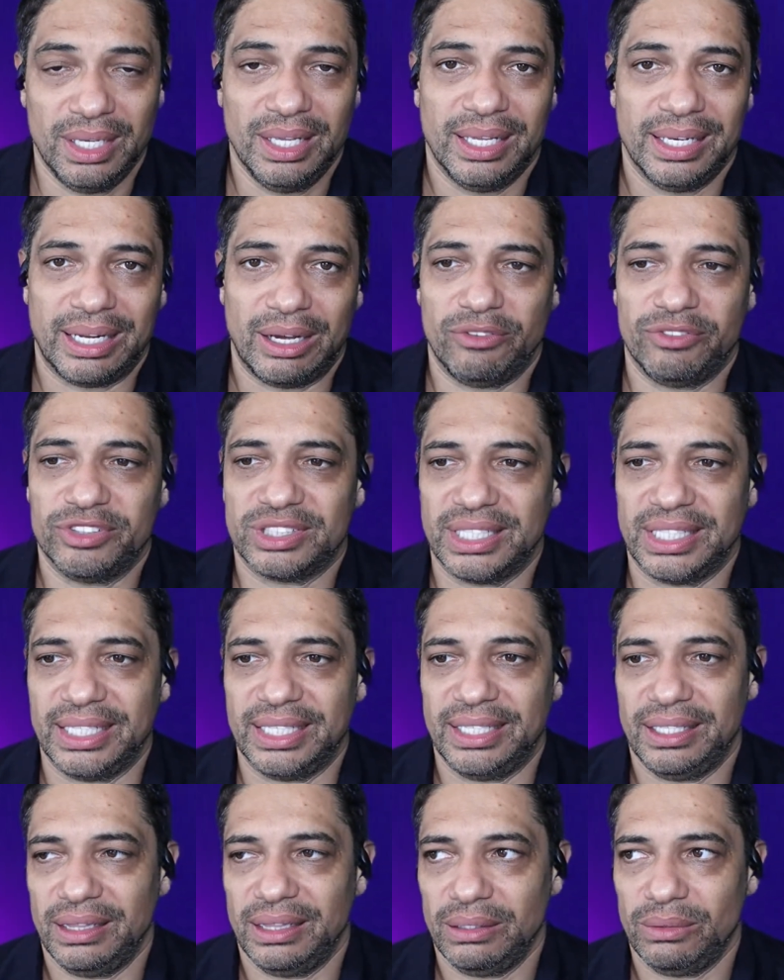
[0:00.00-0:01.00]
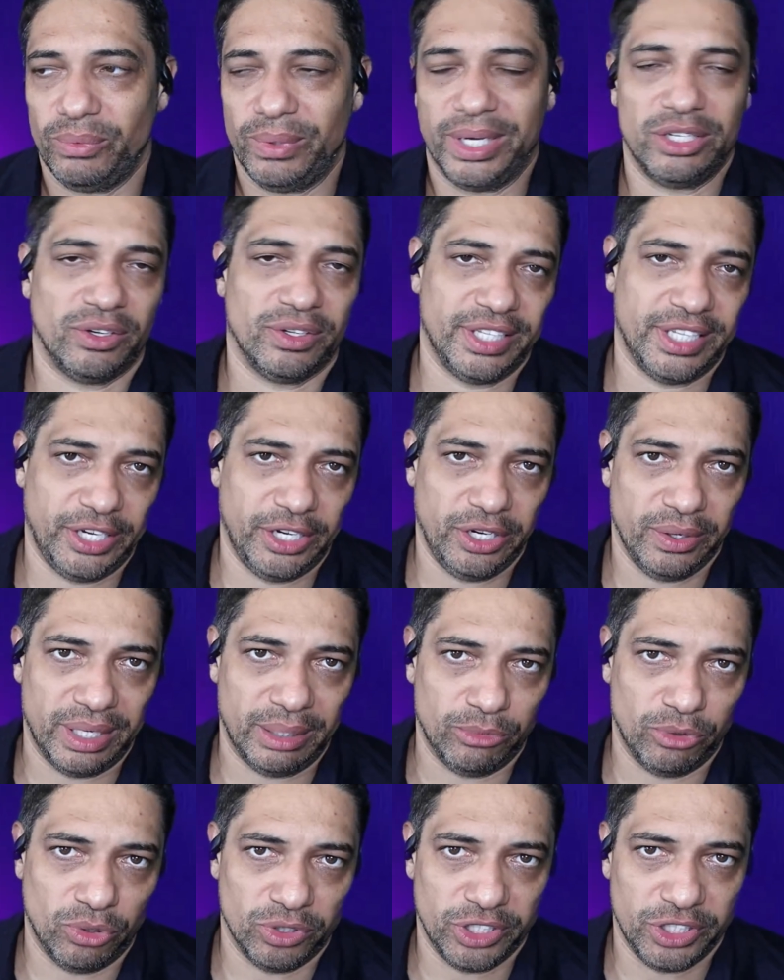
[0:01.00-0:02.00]
Now, obviously, we're not in the EU
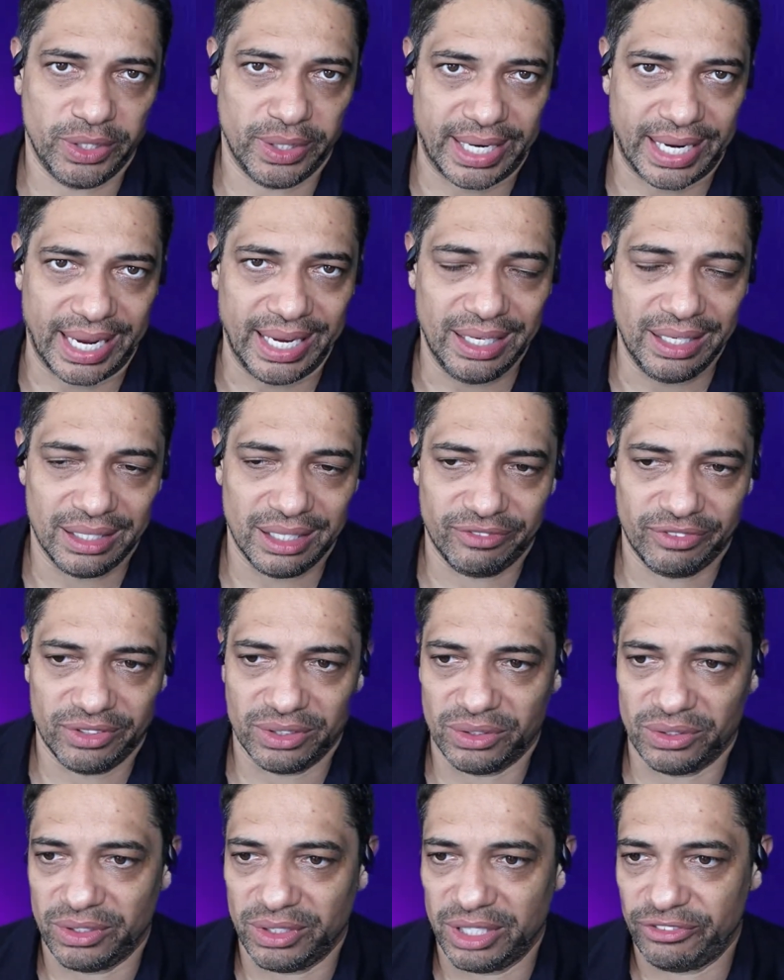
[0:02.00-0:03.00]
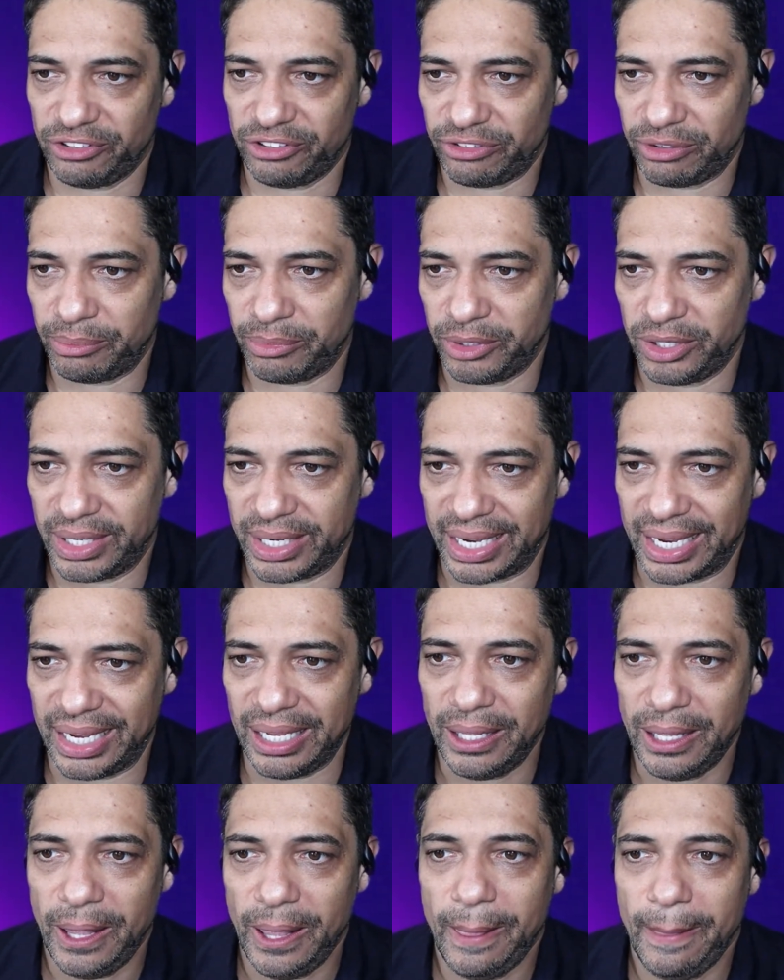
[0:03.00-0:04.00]
anymore in the UK, if you're from the UK,
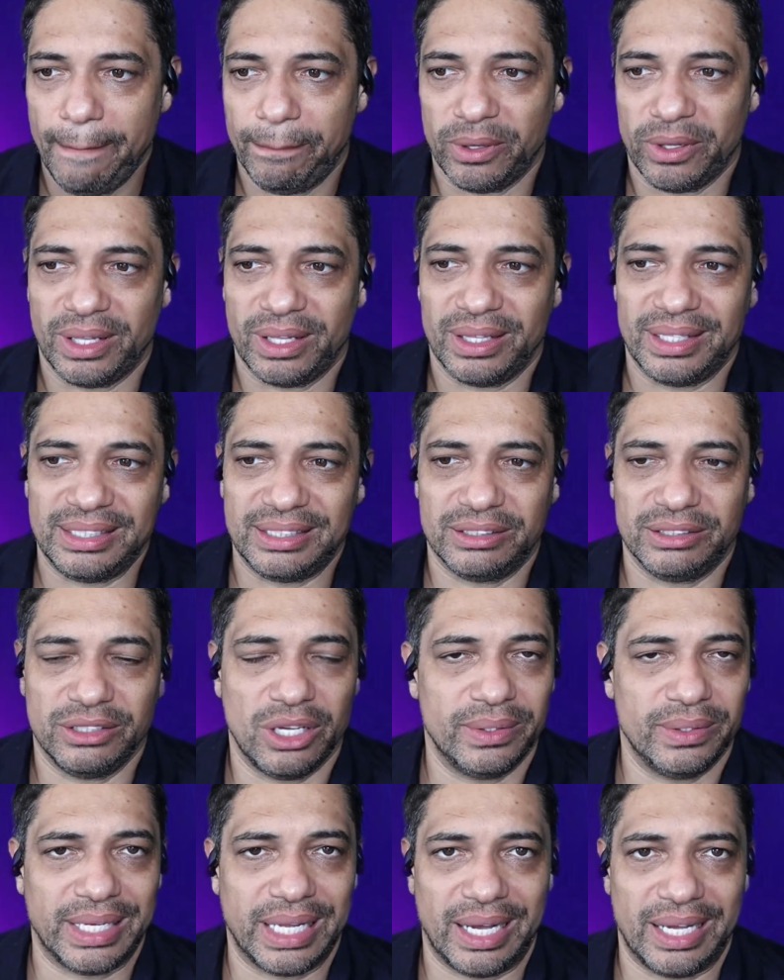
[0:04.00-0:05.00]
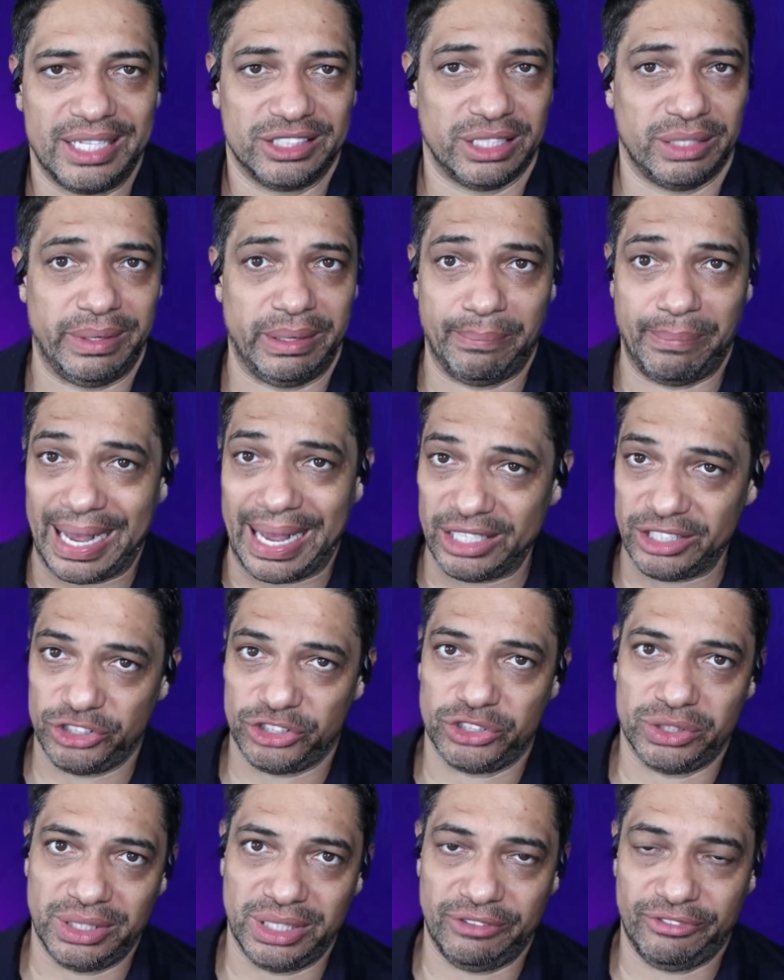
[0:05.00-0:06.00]
but this no doubt is going to impact
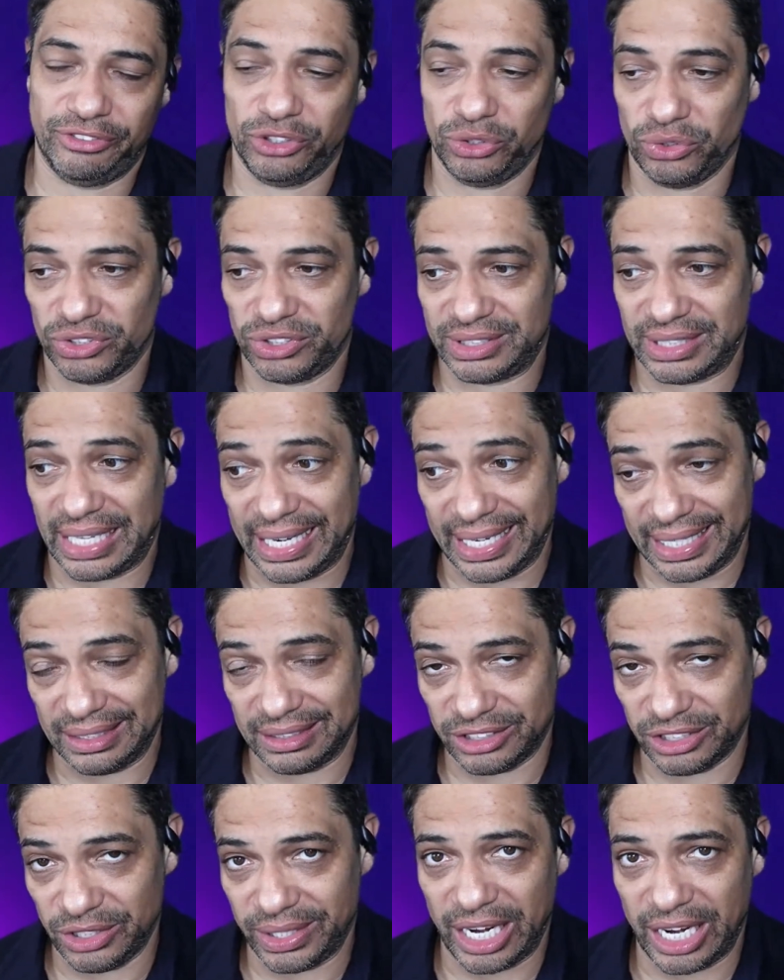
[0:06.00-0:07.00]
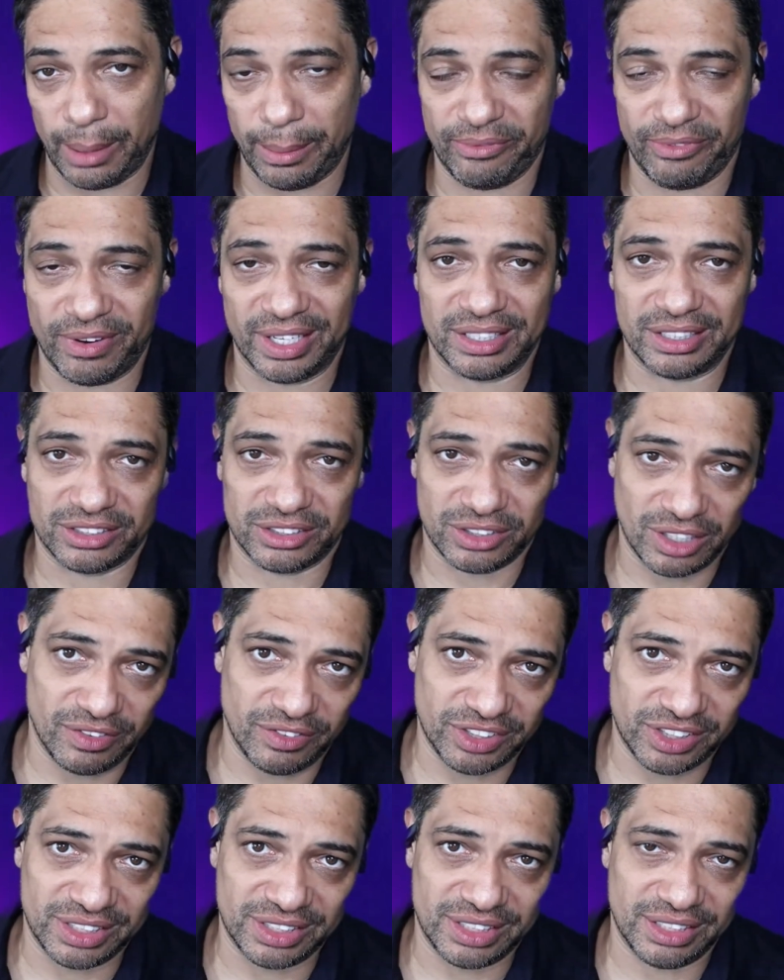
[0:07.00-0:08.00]
you if you're selling into the UK or providing
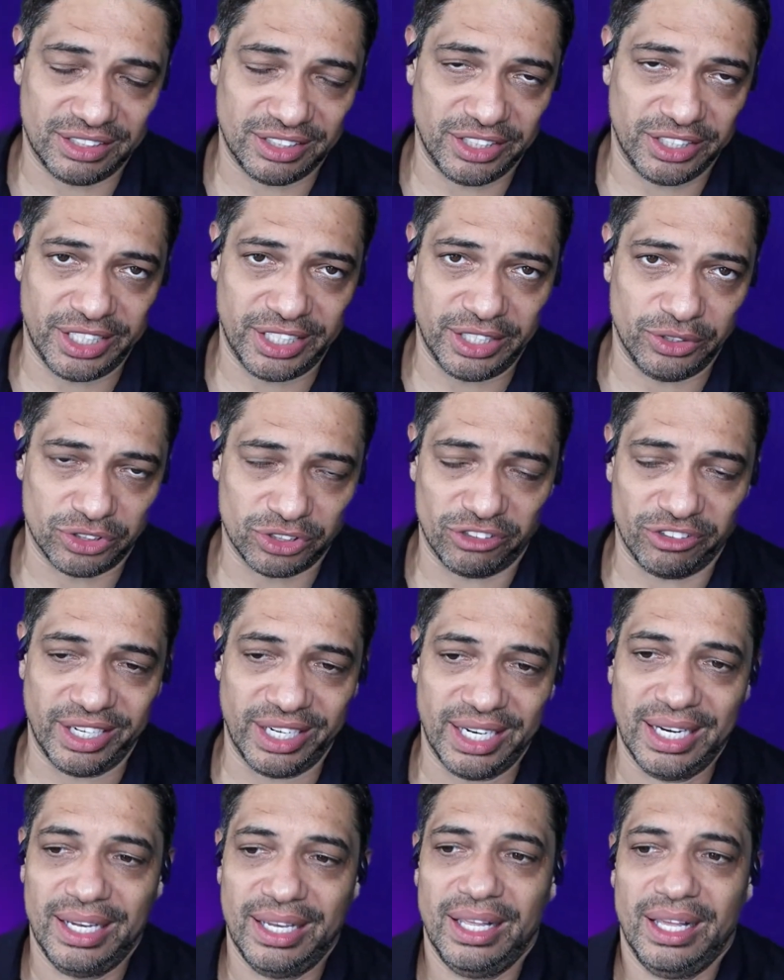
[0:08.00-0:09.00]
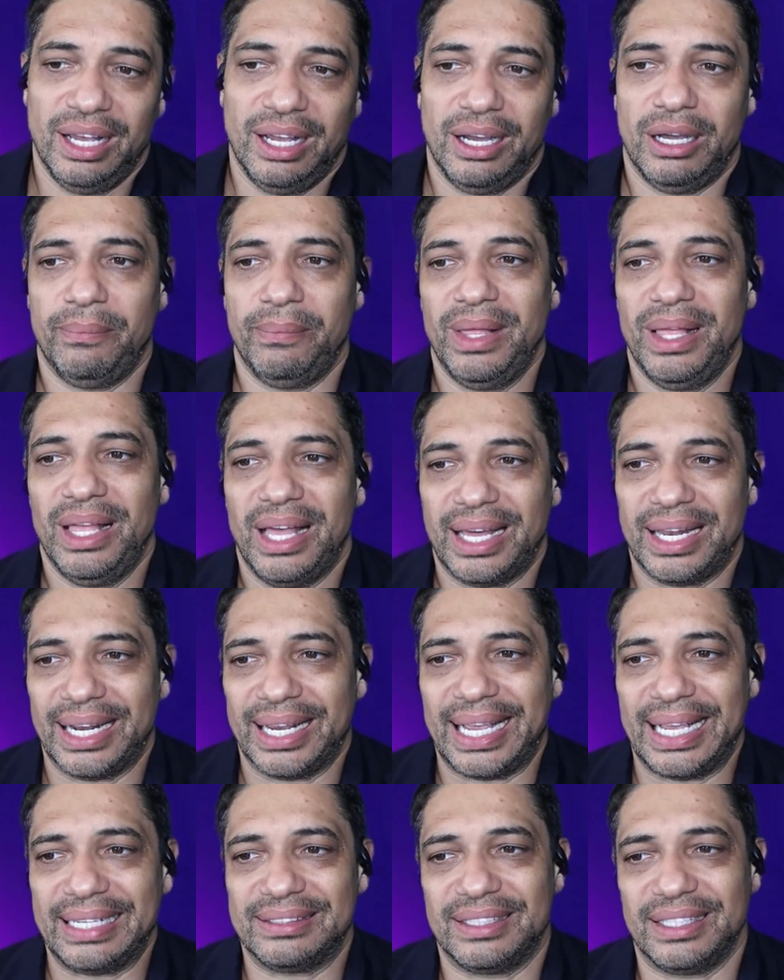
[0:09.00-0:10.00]
services into the EU, and I
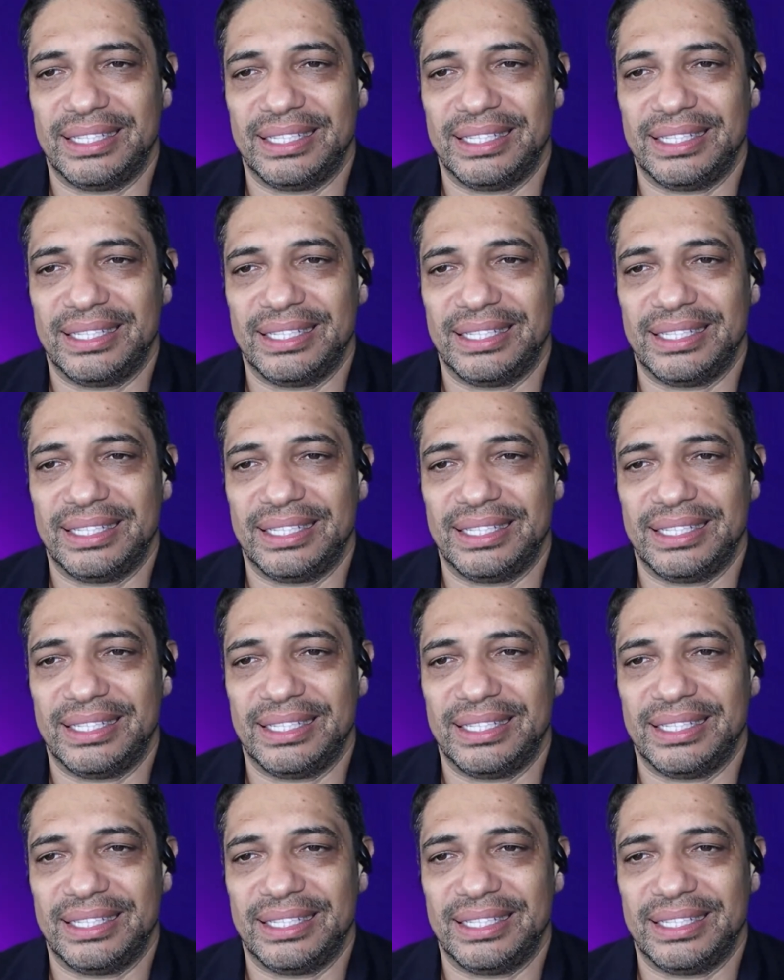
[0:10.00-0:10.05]
guess that